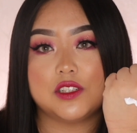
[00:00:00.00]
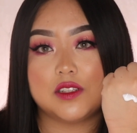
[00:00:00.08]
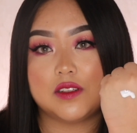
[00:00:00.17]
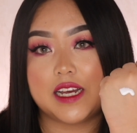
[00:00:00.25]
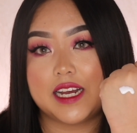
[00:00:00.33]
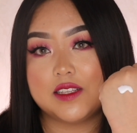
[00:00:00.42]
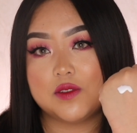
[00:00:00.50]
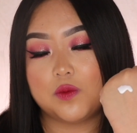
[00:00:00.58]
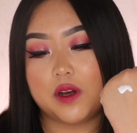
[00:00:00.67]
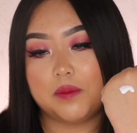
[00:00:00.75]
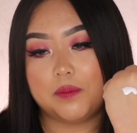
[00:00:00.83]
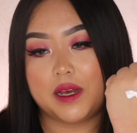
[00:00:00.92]
So that's
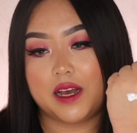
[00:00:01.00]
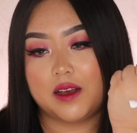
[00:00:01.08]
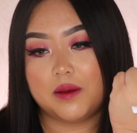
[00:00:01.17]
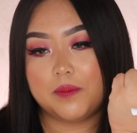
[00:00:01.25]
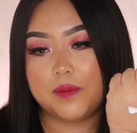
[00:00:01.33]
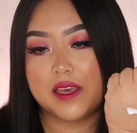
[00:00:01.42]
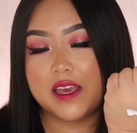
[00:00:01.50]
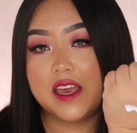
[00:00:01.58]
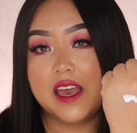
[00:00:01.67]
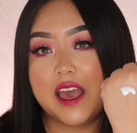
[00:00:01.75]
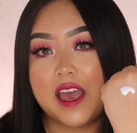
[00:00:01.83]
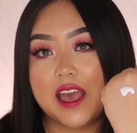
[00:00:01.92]
one pump.
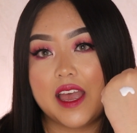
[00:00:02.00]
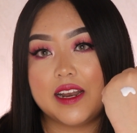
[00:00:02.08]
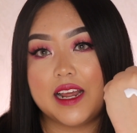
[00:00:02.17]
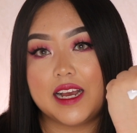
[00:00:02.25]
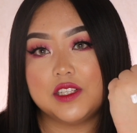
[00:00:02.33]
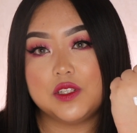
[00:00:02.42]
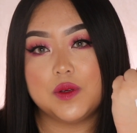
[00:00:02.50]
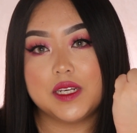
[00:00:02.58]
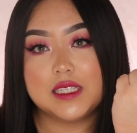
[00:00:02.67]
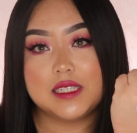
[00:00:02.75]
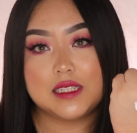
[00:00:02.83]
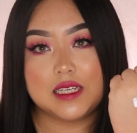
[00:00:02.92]
And as you
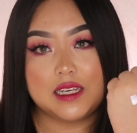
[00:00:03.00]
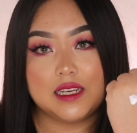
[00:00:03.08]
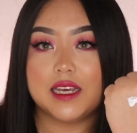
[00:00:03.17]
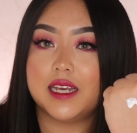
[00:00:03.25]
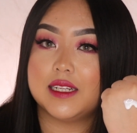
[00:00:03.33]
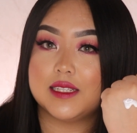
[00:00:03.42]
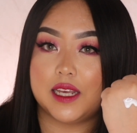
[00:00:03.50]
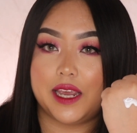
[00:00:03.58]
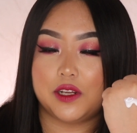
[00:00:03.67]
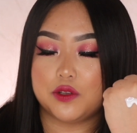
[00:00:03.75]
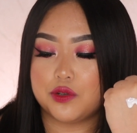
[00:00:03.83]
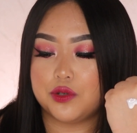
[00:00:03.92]
can see, it's a
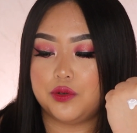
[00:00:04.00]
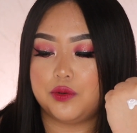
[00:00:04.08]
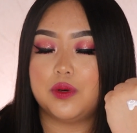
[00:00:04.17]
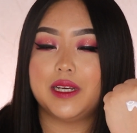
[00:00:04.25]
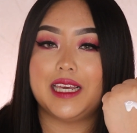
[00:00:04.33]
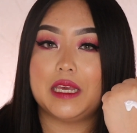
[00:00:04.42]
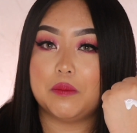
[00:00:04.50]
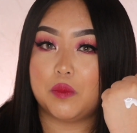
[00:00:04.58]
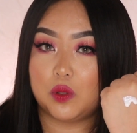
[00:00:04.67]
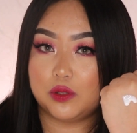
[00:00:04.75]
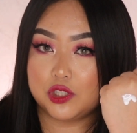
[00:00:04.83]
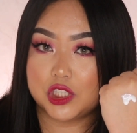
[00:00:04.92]
true
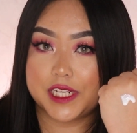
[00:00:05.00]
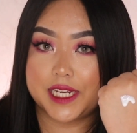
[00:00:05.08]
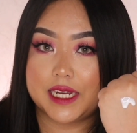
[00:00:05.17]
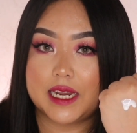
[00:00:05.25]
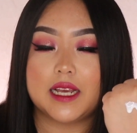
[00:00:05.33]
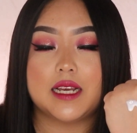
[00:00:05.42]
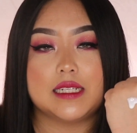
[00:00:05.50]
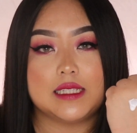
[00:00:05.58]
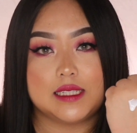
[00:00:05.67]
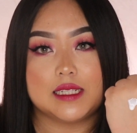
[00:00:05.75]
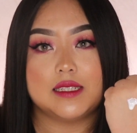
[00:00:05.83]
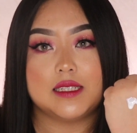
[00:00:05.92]
emulsion
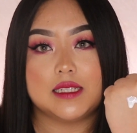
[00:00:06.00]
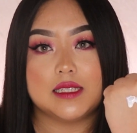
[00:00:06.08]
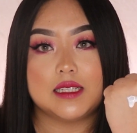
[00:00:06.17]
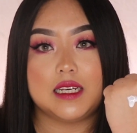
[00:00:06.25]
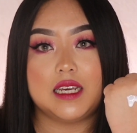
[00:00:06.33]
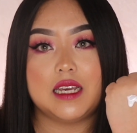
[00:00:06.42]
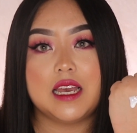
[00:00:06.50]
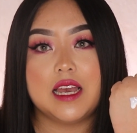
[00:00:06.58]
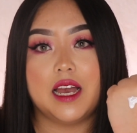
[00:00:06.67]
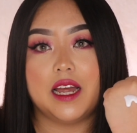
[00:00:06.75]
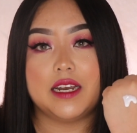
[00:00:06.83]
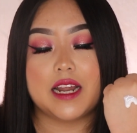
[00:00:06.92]
consistency,
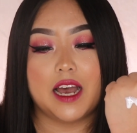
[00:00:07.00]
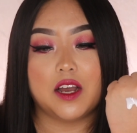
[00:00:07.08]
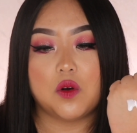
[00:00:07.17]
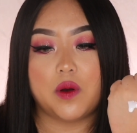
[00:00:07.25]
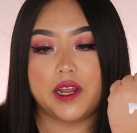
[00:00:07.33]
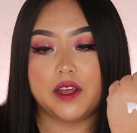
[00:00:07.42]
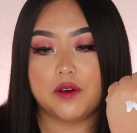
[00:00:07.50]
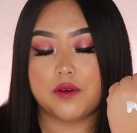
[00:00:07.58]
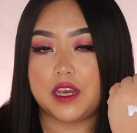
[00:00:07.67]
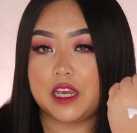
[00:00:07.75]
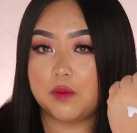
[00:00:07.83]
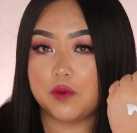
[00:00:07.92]
not quite a
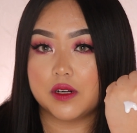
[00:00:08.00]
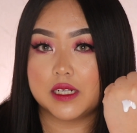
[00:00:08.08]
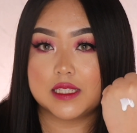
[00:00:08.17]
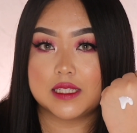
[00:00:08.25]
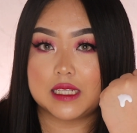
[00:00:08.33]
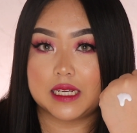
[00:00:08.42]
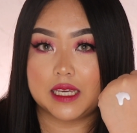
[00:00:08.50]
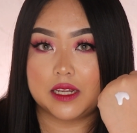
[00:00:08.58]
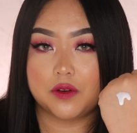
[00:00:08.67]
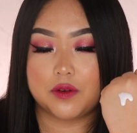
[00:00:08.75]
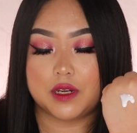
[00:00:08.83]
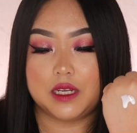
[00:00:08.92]
cream where it's thick
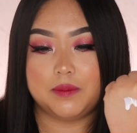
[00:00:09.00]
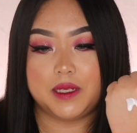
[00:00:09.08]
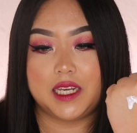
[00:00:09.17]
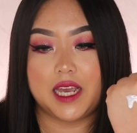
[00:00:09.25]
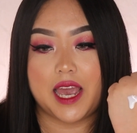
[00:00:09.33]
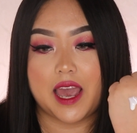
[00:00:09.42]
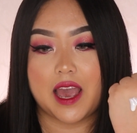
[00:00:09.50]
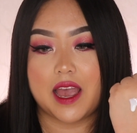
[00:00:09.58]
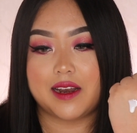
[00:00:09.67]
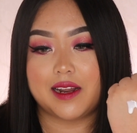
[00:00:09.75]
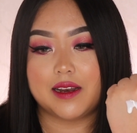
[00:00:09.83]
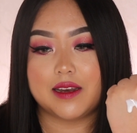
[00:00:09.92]
and creamy,
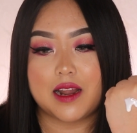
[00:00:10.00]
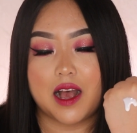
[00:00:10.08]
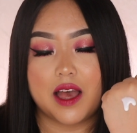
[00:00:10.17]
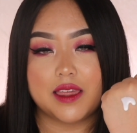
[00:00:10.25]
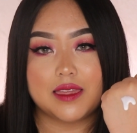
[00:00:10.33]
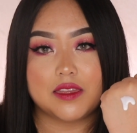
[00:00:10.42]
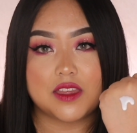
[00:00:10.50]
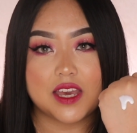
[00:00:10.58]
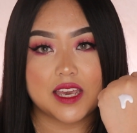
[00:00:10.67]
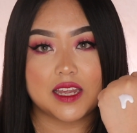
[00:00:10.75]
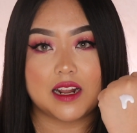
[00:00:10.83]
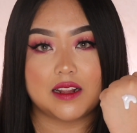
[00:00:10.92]
and not
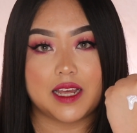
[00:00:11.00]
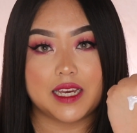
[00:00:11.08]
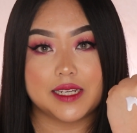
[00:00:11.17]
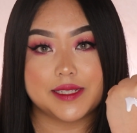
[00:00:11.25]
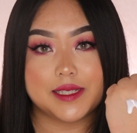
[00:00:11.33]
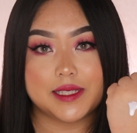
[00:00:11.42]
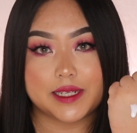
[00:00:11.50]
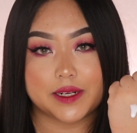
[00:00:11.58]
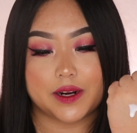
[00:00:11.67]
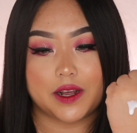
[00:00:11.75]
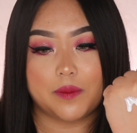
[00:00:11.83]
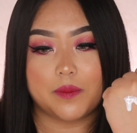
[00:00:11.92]
thin like a
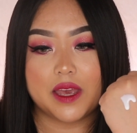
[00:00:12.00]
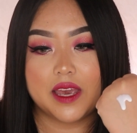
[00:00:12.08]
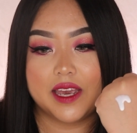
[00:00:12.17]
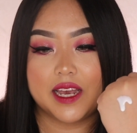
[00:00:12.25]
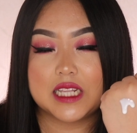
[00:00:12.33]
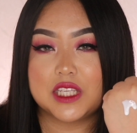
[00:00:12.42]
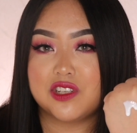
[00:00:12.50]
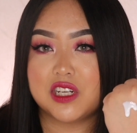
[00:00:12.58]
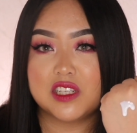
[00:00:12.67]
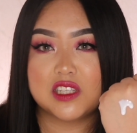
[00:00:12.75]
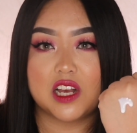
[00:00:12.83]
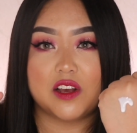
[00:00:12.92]
serum. It's
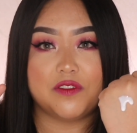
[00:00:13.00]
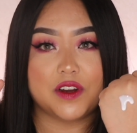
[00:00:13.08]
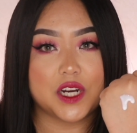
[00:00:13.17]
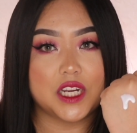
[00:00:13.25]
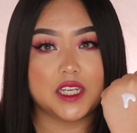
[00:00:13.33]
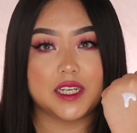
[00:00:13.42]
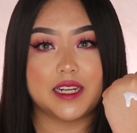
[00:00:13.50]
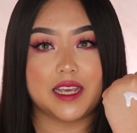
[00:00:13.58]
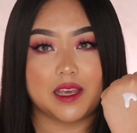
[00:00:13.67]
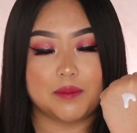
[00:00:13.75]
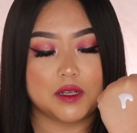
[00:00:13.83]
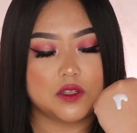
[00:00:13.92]
just a very good
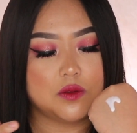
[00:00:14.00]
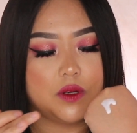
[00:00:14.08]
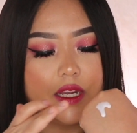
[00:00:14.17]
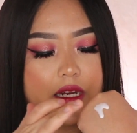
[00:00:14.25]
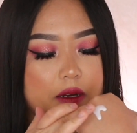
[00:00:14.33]
in-between.